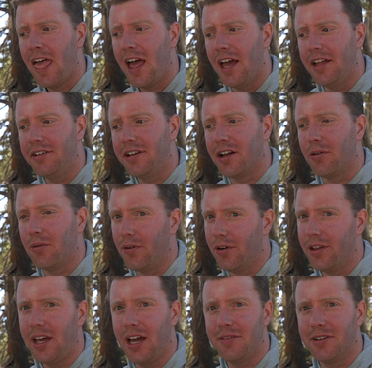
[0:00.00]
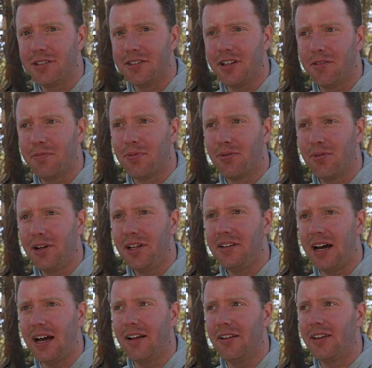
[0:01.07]
and you got to really have your stuff pretty
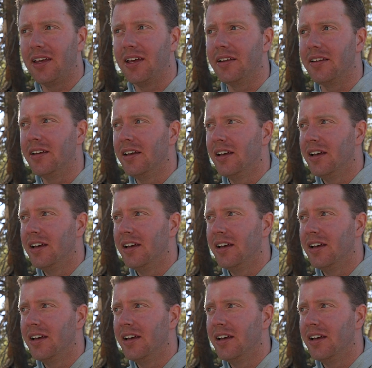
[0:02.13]
dialed in.